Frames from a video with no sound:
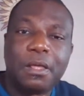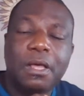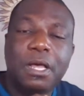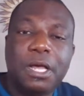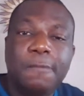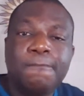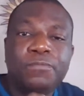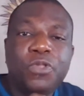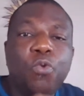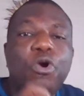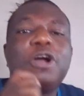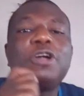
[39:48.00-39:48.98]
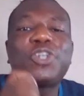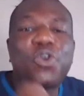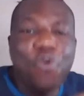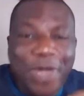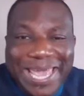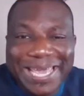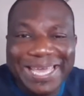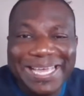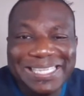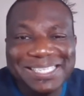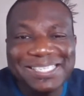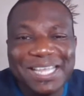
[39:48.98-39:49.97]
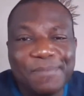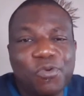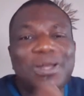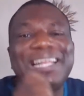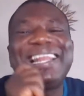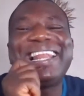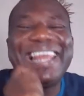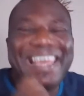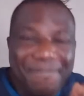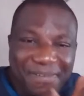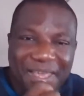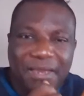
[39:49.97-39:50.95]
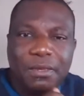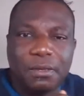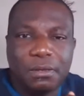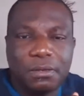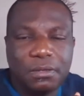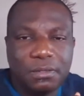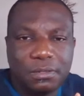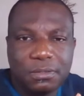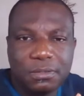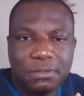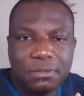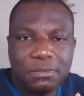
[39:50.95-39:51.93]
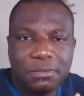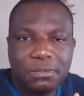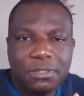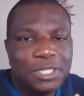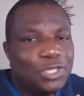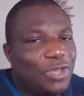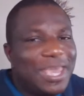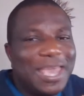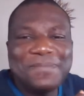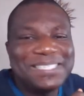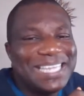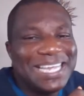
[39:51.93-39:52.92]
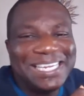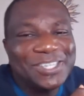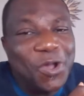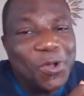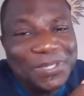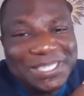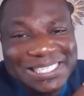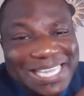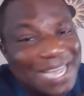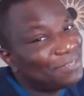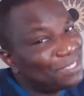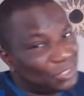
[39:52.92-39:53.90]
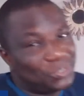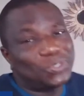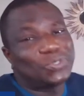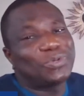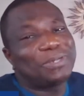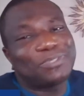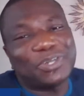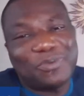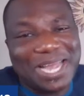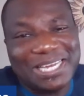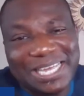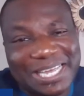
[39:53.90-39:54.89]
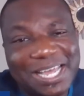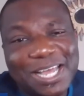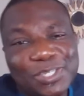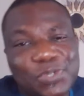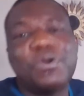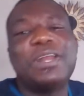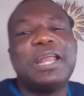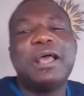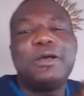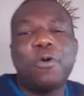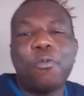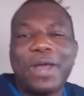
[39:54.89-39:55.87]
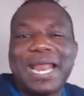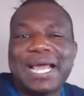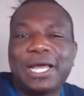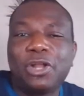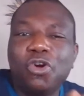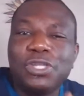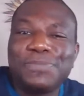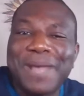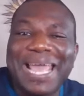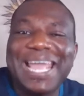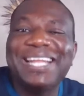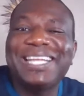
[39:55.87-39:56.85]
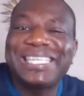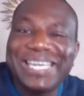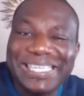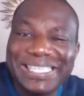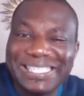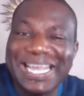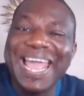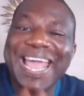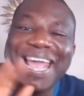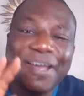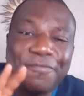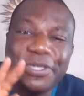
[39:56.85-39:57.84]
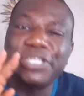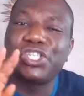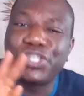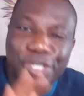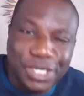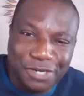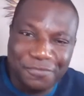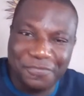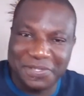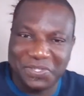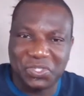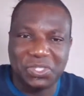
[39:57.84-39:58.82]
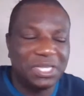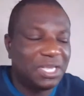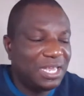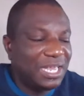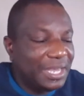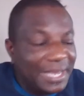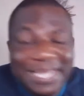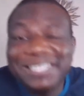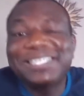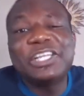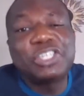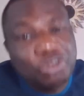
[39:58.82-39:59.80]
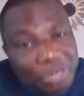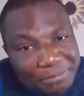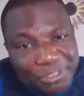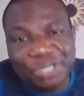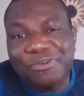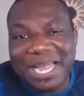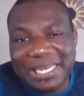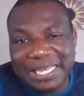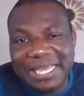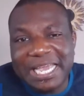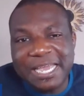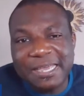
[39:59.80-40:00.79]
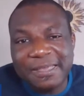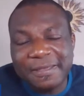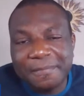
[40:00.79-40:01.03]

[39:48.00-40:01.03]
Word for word: Uh, the word quick is the same word living. You hear me say this all the time. This is the scripture right here. So when when I close my end credit, every service is the scripture right here